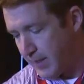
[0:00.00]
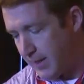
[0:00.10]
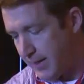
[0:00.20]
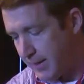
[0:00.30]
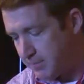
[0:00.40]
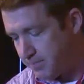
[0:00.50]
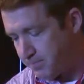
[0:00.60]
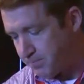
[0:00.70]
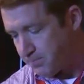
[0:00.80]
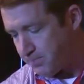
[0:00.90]
Um,
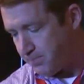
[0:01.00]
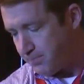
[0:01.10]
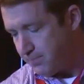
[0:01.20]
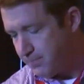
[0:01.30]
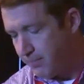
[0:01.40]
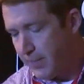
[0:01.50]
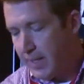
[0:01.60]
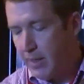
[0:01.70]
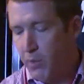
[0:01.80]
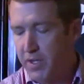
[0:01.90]

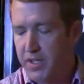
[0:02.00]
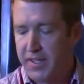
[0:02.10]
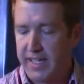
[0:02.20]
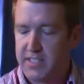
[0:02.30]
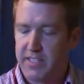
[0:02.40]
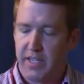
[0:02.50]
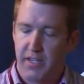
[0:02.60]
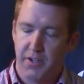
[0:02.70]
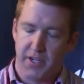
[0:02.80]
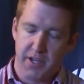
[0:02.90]
and one of the things
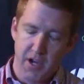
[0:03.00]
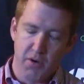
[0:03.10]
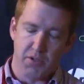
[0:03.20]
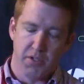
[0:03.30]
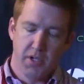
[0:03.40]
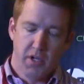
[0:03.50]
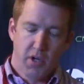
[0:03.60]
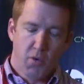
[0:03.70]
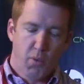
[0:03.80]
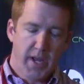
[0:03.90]
that you can note
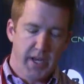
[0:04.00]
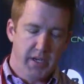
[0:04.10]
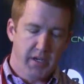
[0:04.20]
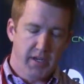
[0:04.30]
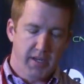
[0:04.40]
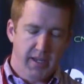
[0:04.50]
when,